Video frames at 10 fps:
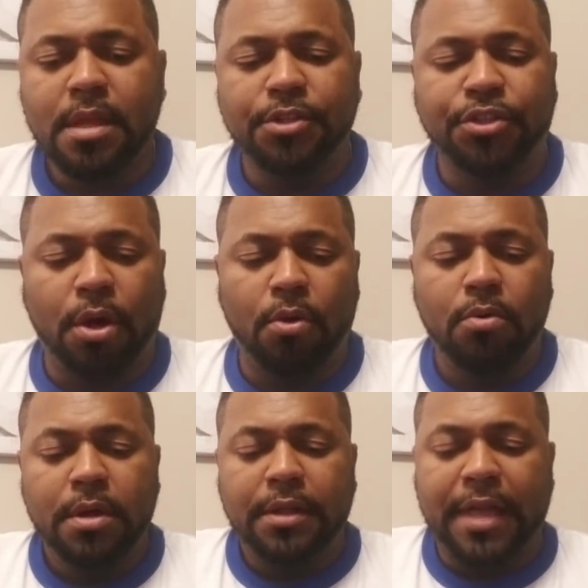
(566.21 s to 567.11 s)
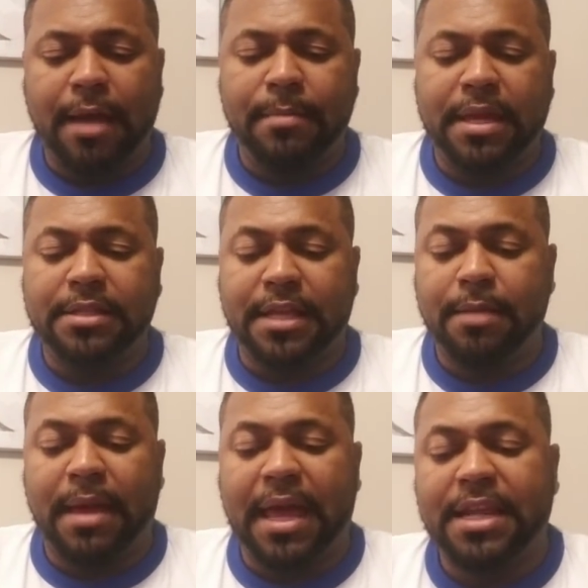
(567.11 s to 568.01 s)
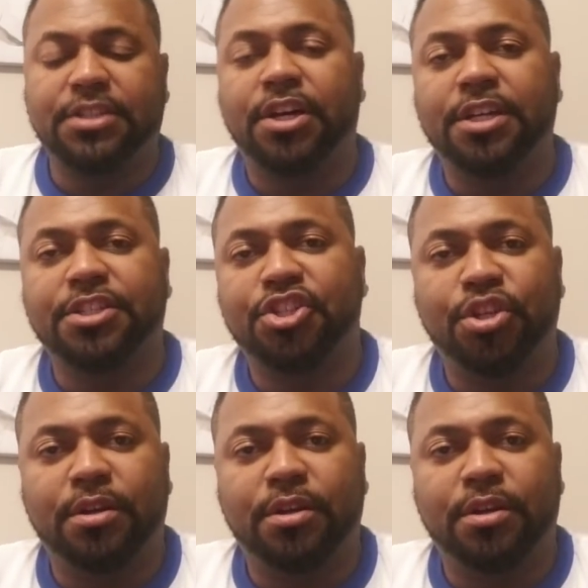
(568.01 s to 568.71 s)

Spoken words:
So that means him and his cousin